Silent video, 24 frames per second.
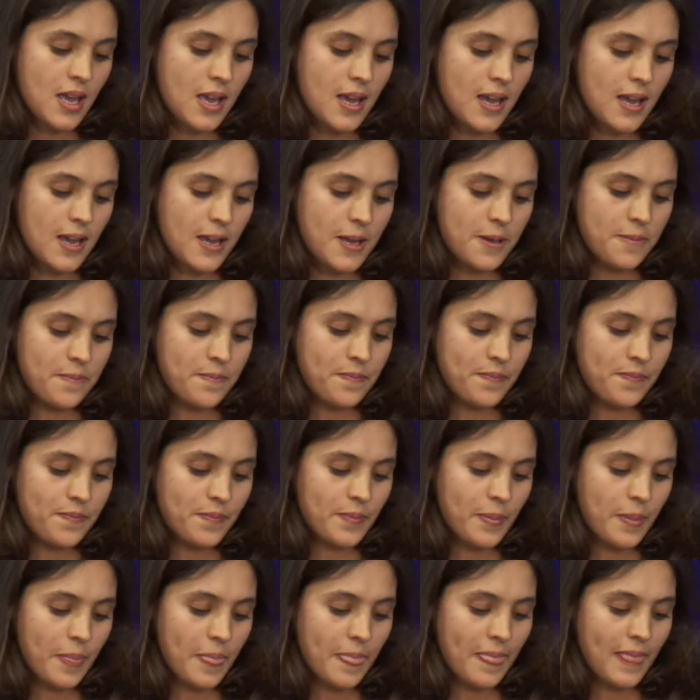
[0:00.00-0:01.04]
And
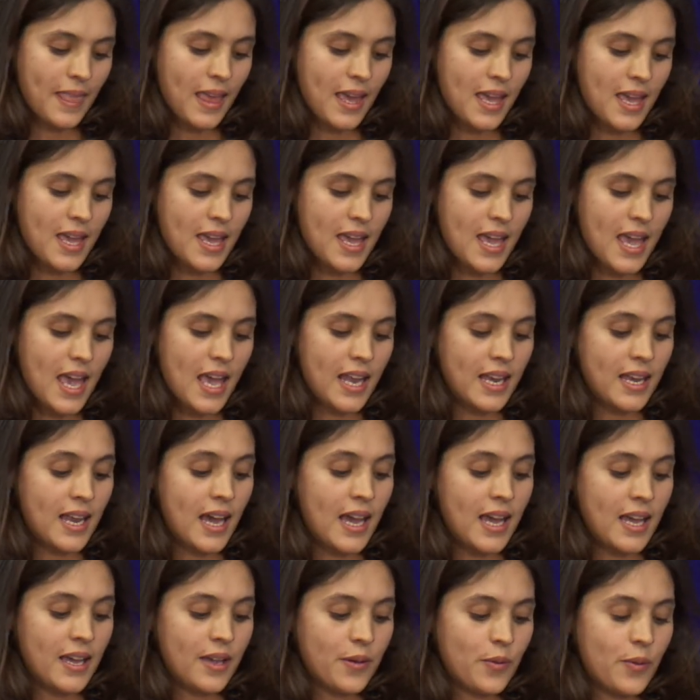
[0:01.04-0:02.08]

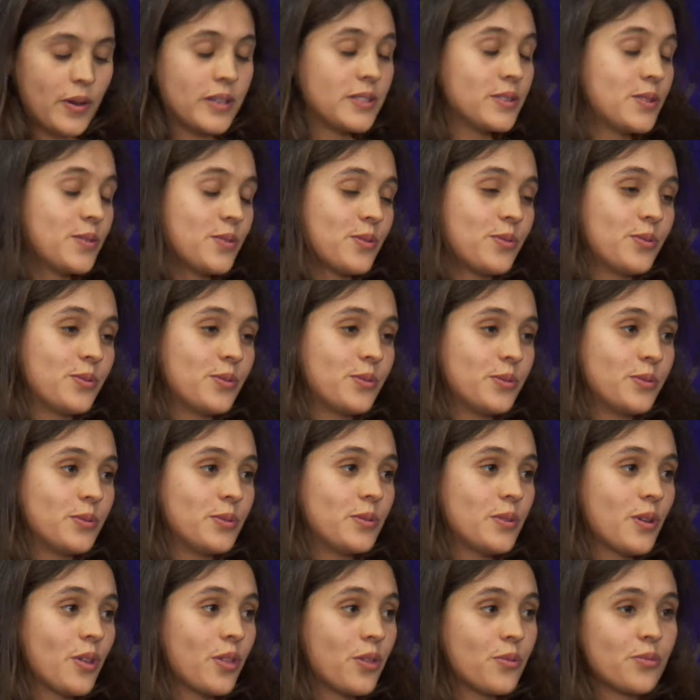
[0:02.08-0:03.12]
I went through
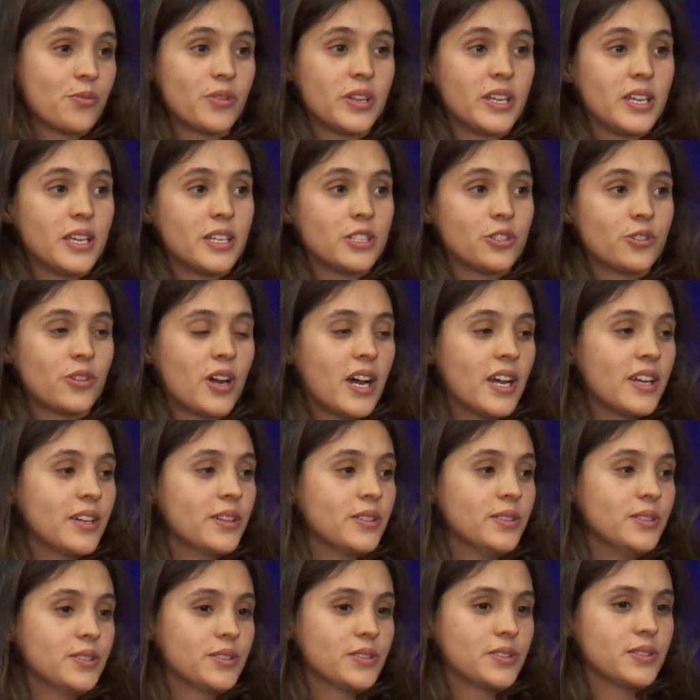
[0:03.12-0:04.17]
3
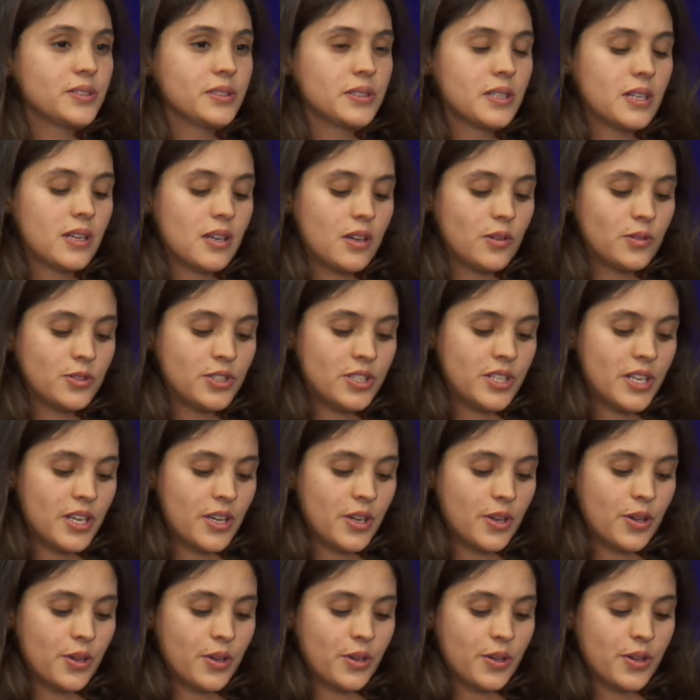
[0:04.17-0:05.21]
trials
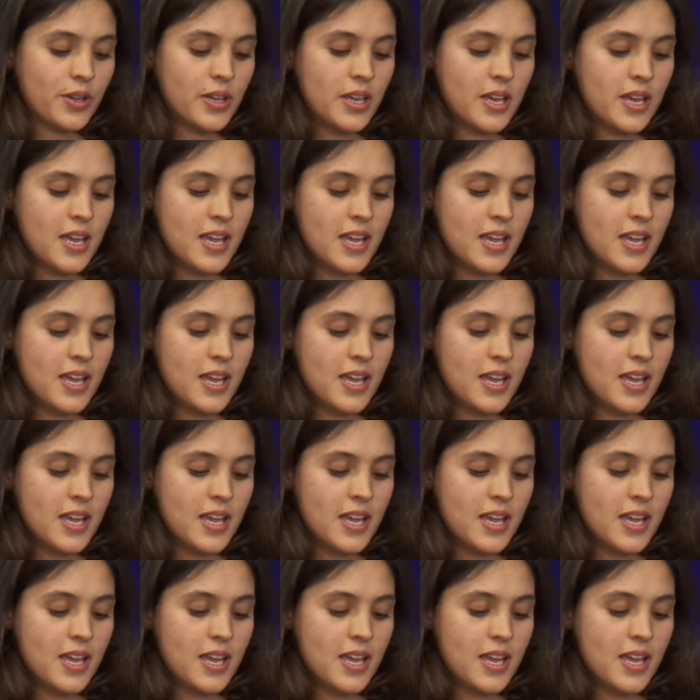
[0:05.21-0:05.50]
until